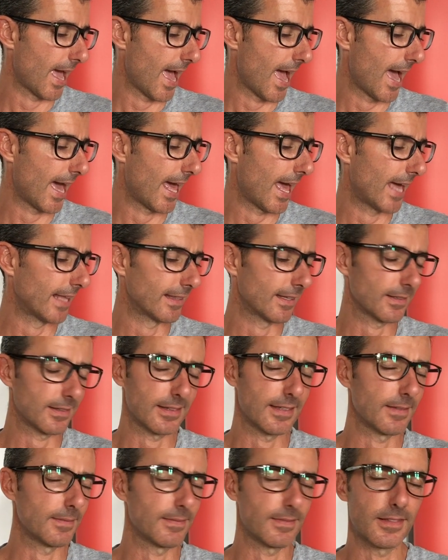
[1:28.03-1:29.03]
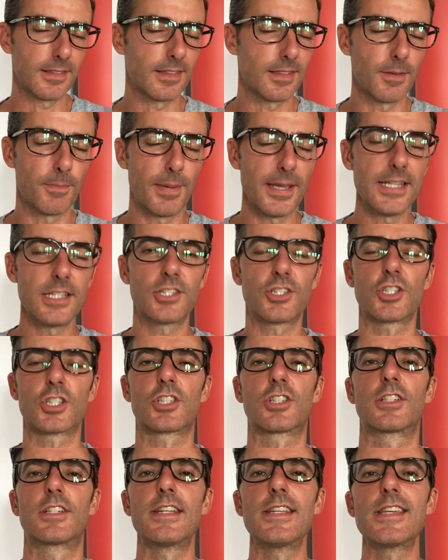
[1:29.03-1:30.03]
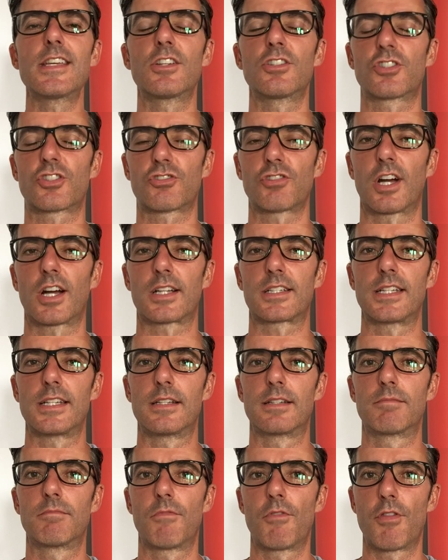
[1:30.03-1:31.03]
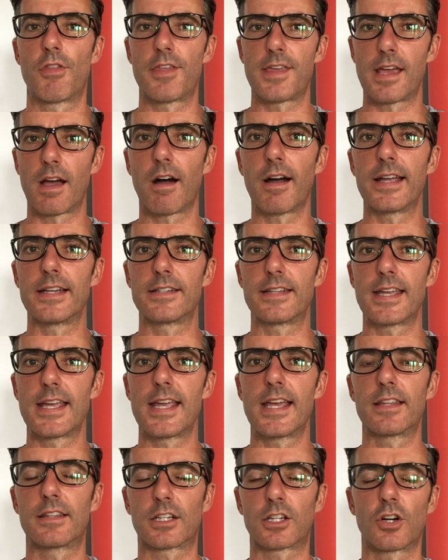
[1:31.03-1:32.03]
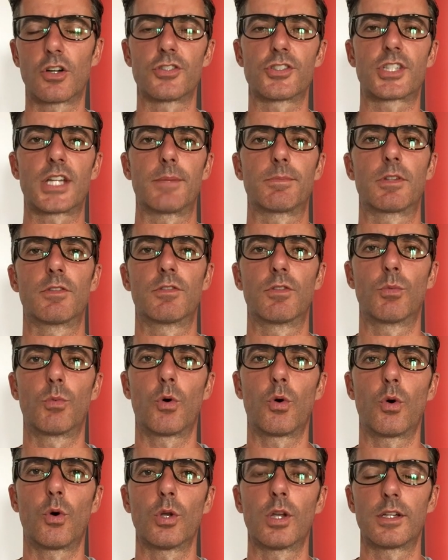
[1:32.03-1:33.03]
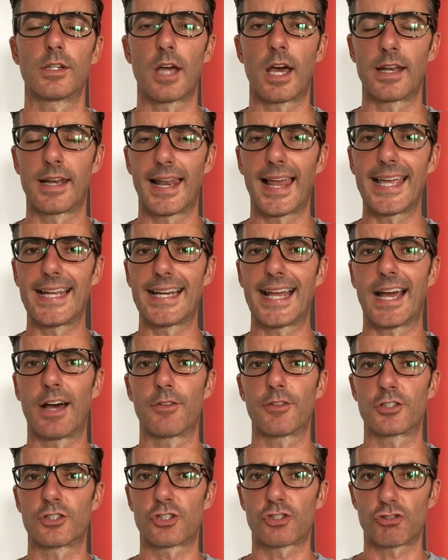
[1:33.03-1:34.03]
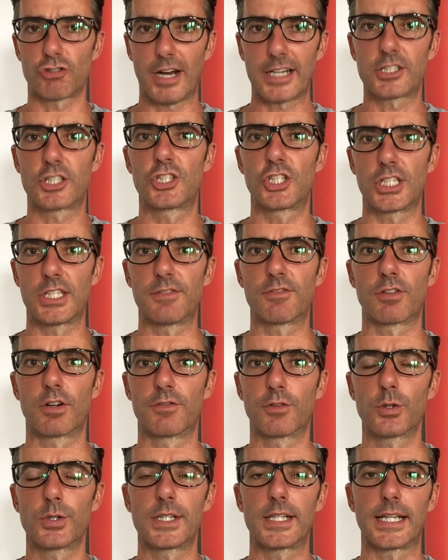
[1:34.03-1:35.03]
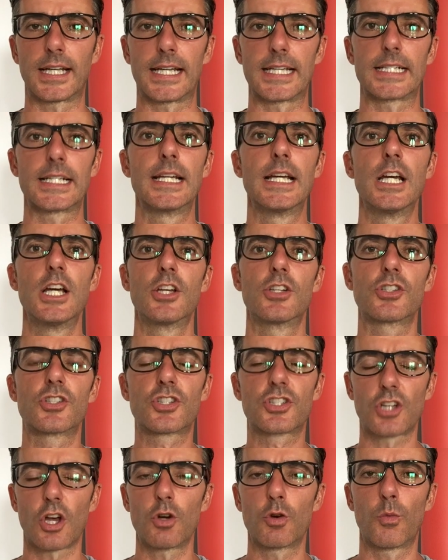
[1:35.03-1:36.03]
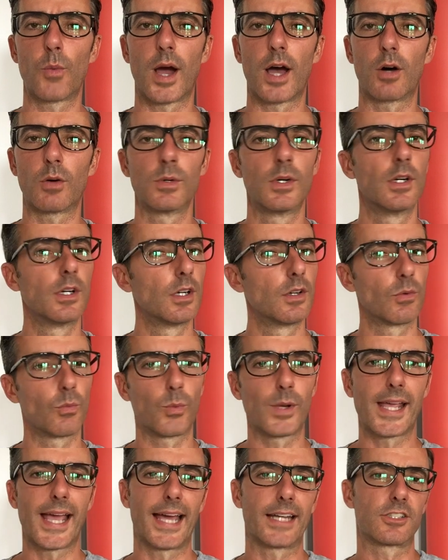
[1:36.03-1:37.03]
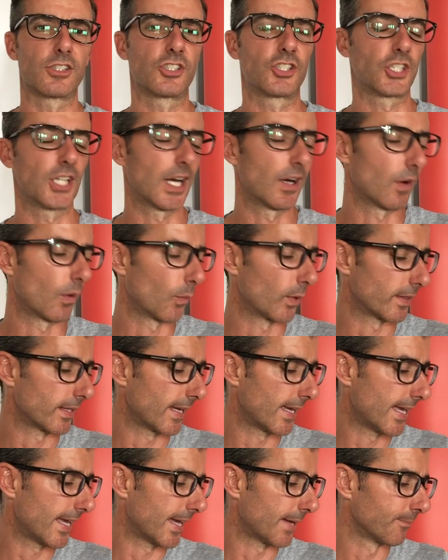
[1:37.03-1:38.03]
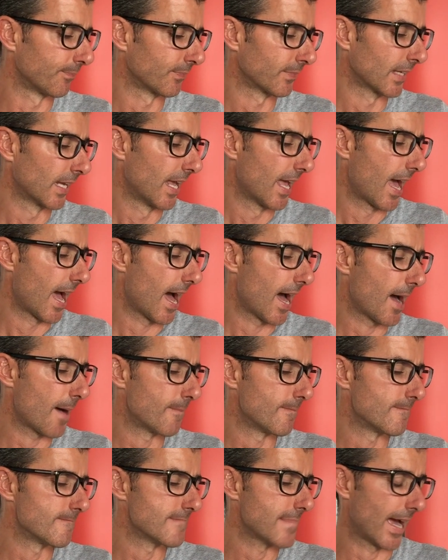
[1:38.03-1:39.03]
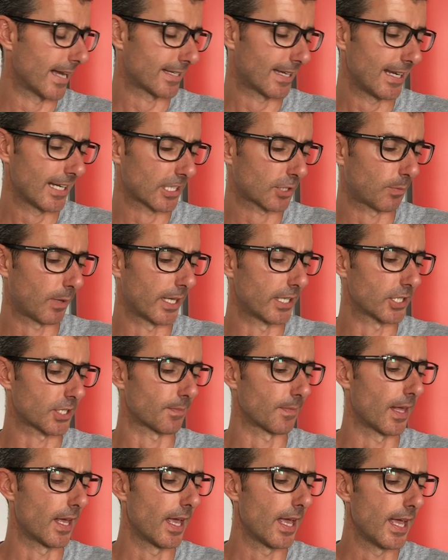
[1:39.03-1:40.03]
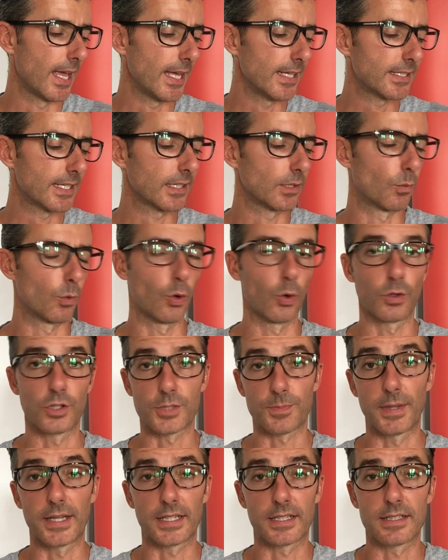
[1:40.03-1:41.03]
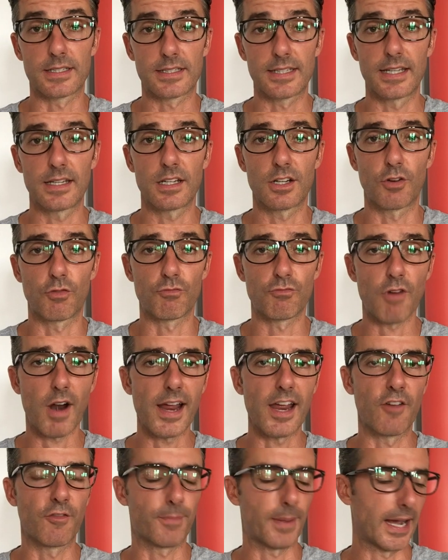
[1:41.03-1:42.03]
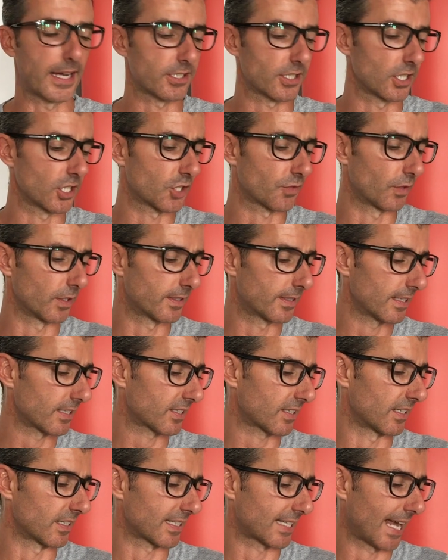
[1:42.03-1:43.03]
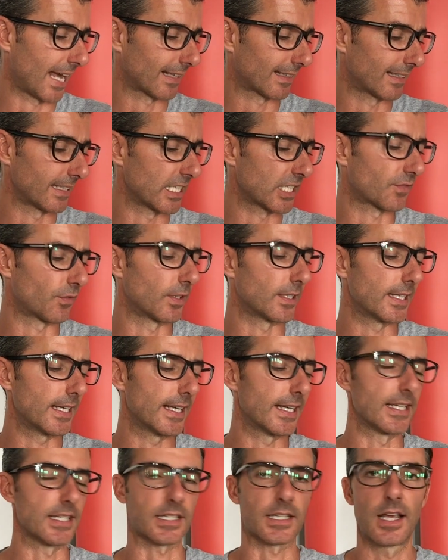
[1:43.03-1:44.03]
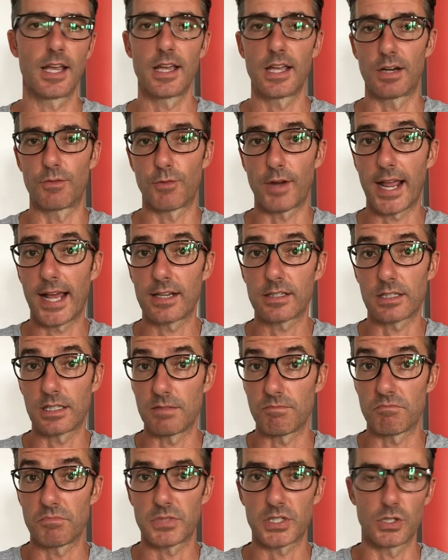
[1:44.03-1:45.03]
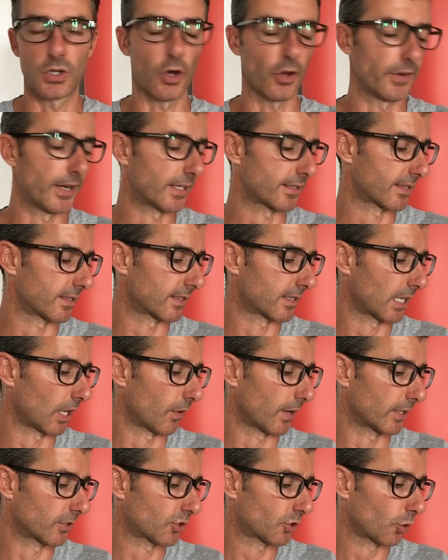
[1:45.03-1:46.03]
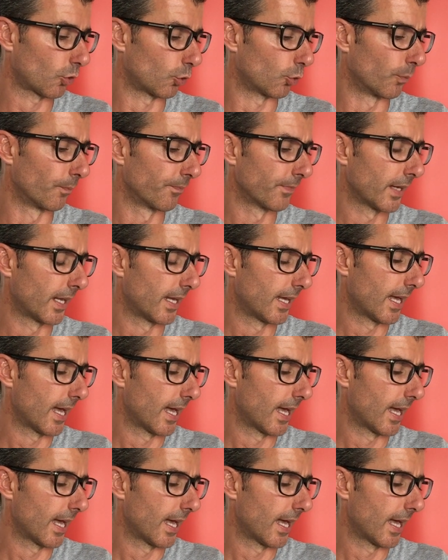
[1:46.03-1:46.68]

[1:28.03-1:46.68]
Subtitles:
And the piece just deconstructed the idea, the concept of the wall, and laid out the strategy for avoiding it so well, we had to share it with you here. As he explains, hitting the wall has been considered a rite of passage for distance athletes for years. In reality, it's not necessary at all.